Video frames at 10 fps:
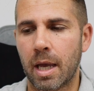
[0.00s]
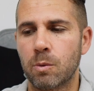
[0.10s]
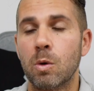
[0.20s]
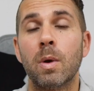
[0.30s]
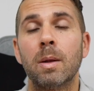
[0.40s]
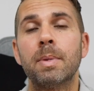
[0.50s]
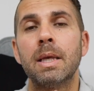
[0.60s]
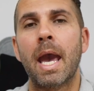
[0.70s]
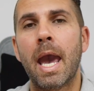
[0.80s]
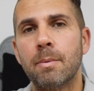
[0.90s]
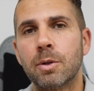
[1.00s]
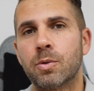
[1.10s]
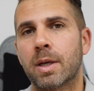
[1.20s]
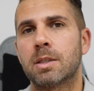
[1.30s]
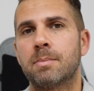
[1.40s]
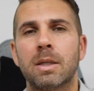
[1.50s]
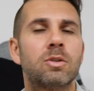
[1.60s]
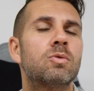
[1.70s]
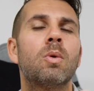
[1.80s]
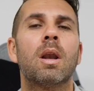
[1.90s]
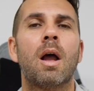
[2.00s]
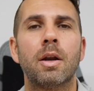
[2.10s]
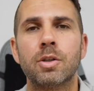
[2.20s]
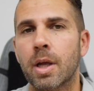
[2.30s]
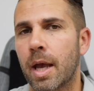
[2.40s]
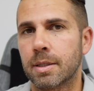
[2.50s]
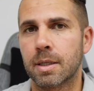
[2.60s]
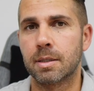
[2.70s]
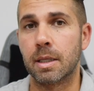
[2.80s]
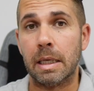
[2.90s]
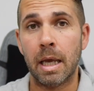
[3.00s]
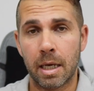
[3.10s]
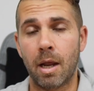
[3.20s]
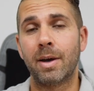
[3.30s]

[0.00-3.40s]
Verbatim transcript: and we will be able to expand to a larger S S D. Now,